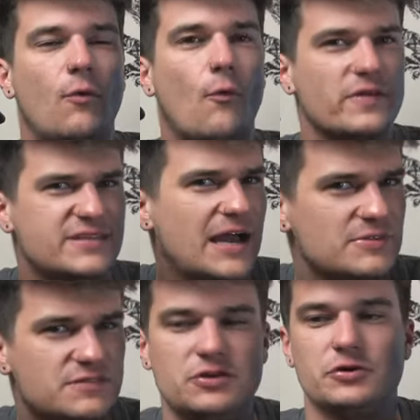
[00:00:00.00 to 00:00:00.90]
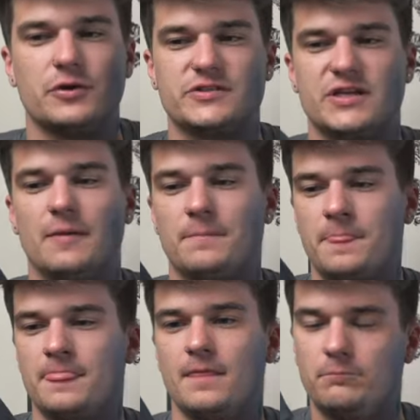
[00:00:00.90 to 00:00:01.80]
or the time this video goes up.
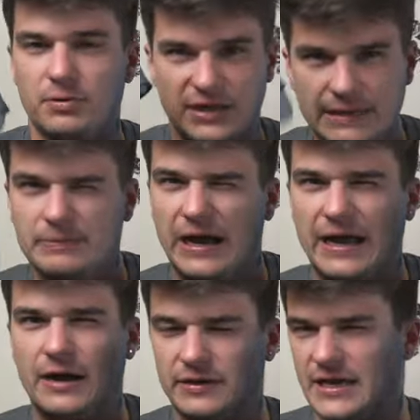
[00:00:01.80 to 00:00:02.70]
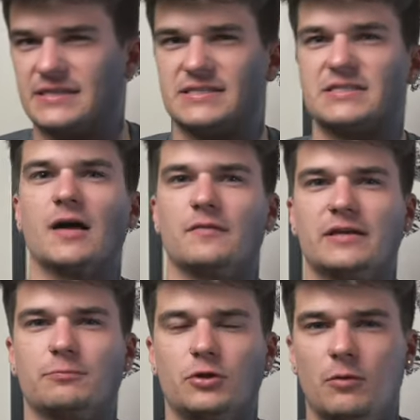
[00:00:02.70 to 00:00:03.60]
But keep an eye out in case it's not
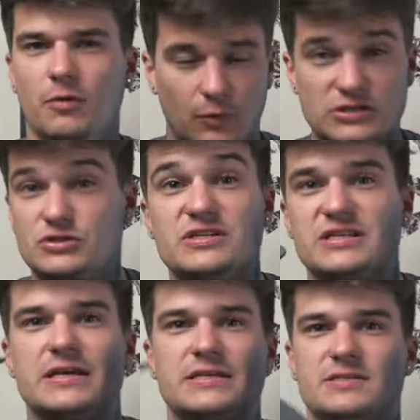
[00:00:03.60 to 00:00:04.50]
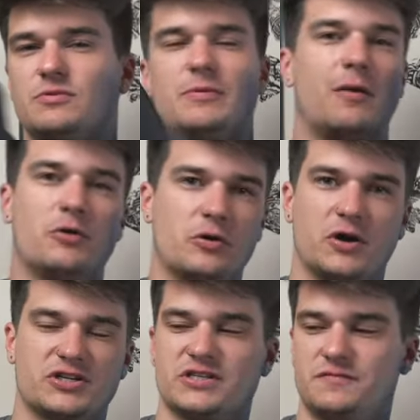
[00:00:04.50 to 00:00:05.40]
linked below. But as soon as it is, depending on when you're
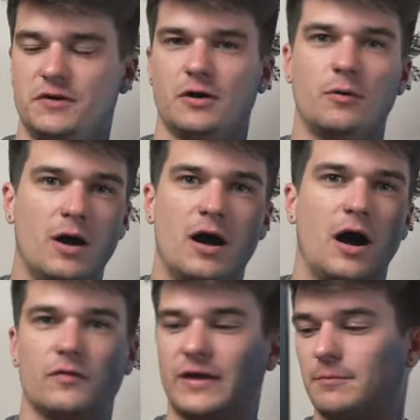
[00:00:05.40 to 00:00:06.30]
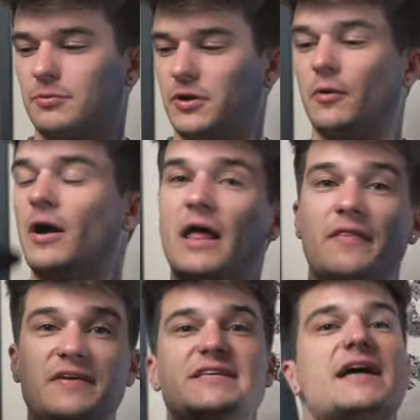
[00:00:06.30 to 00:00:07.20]
watching this video, I'll link it below.
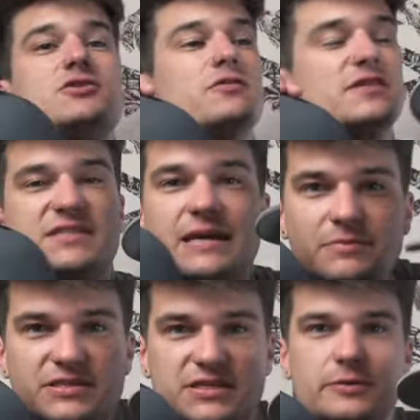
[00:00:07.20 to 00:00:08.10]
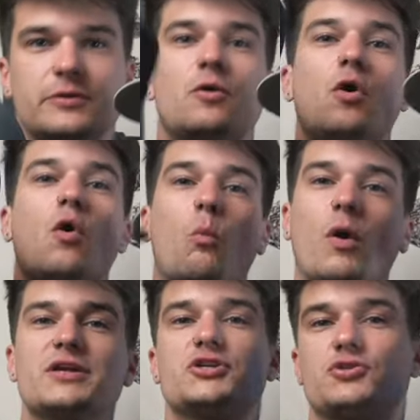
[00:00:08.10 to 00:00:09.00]
These hats are the same material.
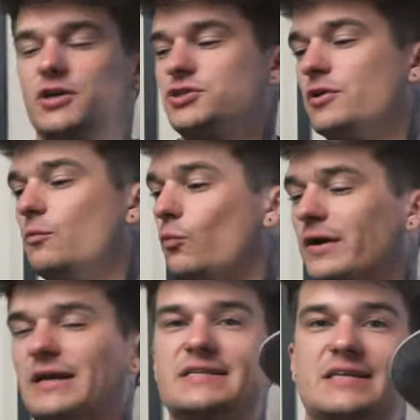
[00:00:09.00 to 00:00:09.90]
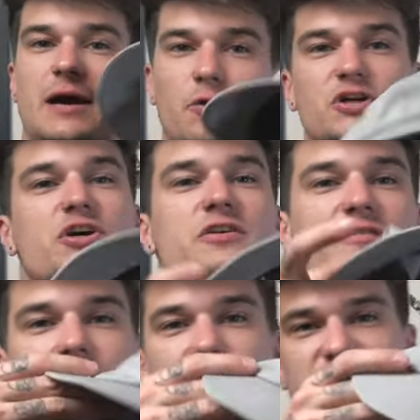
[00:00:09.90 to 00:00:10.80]
One is structured and one isn't. I want to show you the
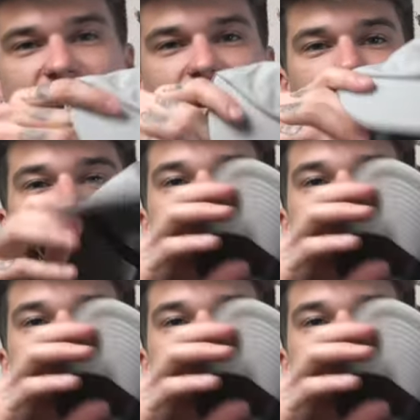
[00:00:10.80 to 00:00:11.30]
Versa hat,